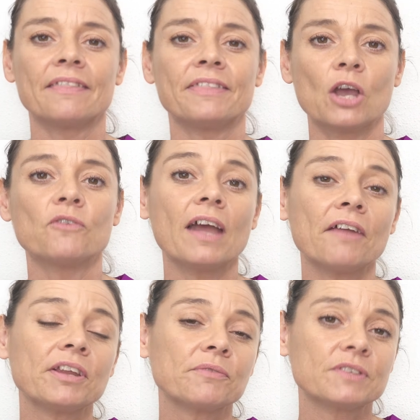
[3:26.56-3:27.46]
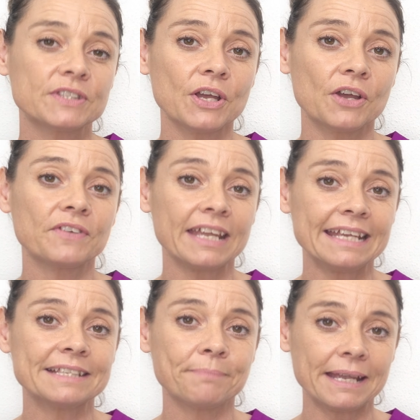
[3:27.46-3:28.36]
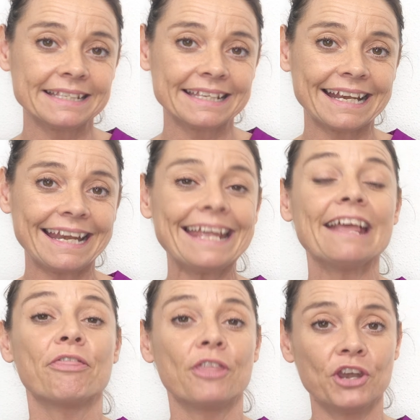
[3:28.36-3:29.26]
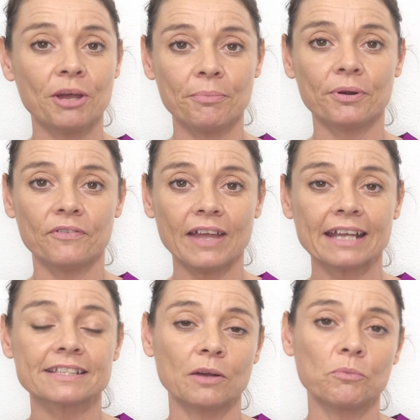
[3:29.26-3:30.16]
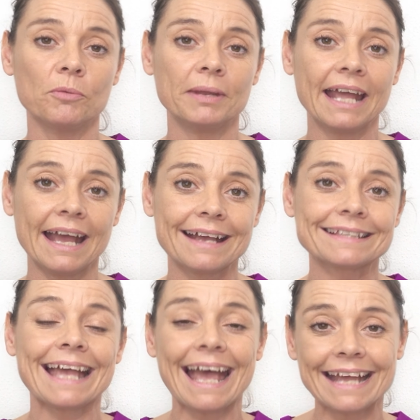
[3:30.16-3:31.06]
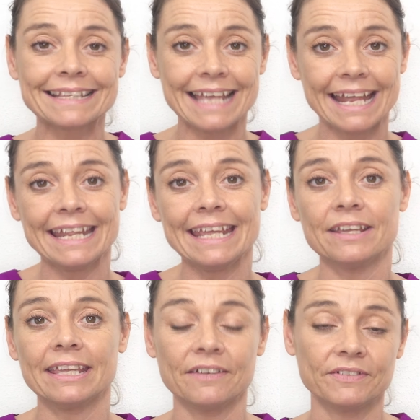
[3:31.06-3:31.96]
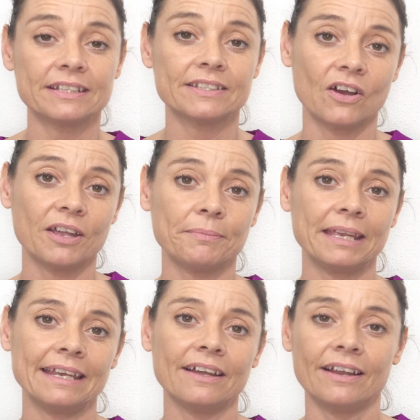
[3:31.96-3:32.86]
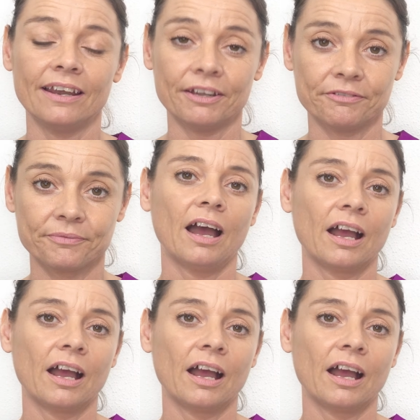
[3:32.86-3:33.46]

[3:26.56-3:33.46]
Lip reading: The ovarian reserve is basically the number of eggs a woman has at any given time in her life.